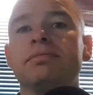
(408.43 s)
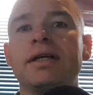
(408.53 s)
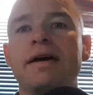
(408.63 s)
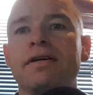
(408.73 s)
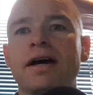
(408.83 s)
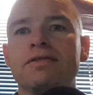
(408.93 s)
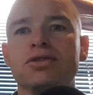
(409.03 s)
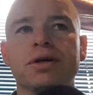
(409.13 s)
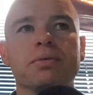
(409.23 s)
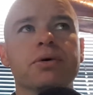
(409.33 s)
have a
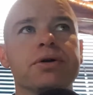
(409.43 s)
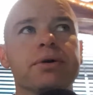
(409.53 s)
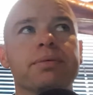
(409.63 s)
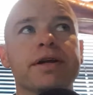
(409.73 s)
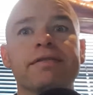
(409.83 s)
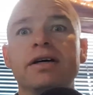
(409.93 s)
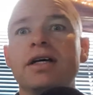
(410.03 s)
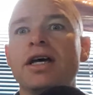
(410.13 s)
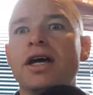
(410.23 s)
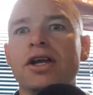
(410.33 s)
drink of water or whatever,
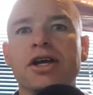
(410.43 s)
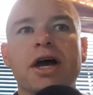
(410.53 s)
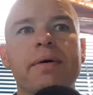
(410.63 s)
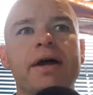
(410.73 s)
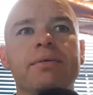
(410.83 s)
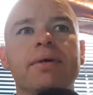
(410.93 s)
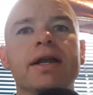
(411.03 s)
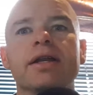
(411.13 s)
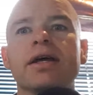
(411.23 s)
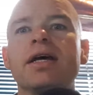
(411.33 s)
and you go out and
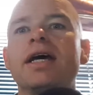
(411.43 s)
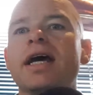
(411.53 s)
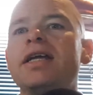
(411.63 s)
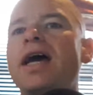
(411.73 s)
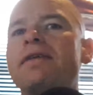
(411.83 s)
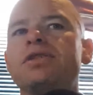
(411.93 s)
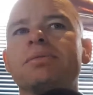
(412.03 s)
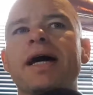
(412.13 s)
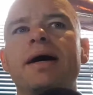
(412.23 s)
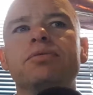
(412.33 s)
run, and you have
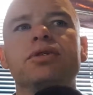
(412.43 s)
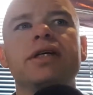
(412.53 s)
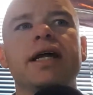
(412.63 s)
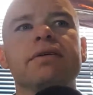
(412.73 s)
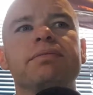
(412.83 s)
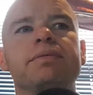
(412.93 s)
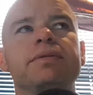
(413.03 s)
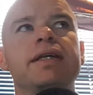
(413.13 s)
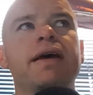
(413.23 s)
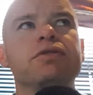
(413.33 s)
some carbs,
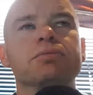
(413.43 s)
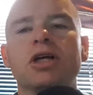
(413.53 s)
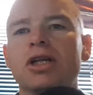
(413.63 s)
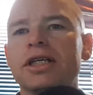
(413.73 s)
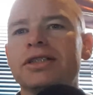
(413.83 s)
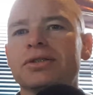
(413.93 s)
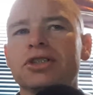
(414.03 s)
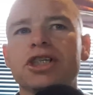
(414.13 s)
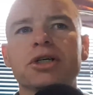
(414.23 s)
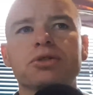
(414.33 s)
have some lollies or
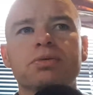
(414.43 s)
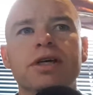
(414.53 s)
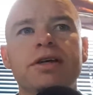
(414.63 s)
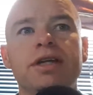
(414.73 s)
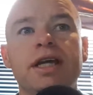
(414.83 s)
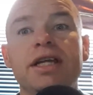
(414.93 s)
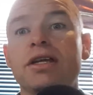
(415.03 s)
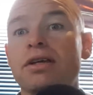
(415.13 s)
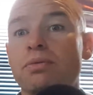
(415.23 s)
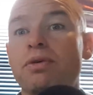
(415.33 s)
gels with
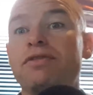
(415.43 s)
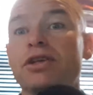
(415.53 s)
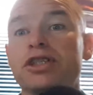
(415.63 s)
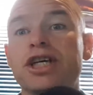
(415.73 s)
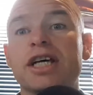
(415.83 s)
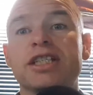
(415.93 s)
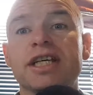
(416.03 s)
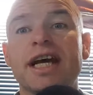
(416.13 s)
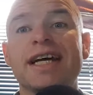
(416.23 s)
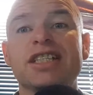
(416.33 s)
you just
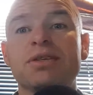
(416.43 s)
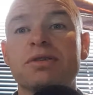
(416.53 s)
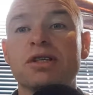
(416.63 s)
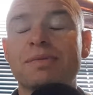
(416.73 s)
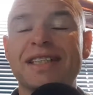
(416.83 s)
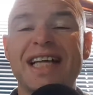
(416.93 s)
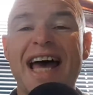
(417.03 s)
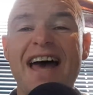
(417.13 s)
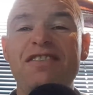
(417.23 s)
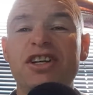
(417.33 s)
in case. It's best to
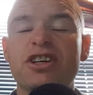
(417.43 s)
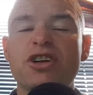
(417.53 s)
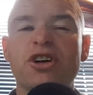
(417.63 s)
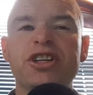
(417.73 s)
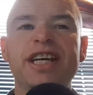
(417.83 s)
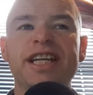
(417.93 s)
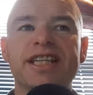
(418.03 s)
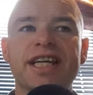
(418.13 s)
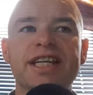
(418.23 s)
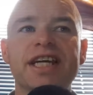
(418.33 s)
have it and not need
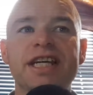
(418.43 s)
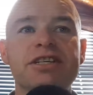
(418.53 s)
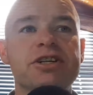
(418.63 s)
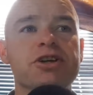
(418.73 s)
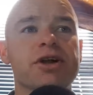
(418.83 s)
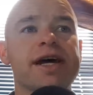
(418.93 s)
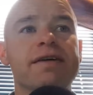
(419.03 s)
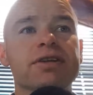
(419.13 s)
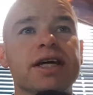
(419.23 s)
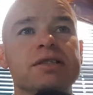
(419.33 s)
it than need it and not
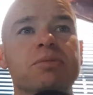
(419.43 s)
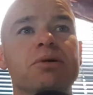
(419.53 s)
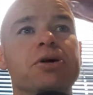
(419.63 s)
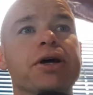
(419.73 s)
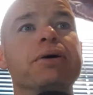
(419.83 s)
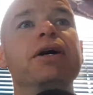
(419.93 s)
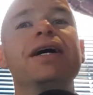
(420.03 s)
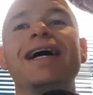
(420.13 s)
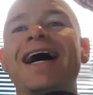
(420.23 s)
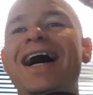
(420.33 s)
have it. That's my motto.
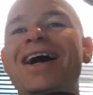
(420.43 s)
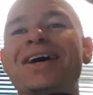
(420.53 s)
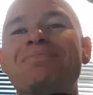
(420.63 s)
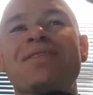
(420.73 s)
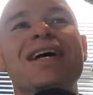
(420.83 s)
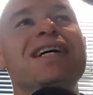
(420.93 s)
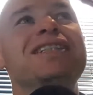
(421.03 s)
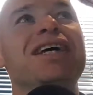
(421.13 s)
So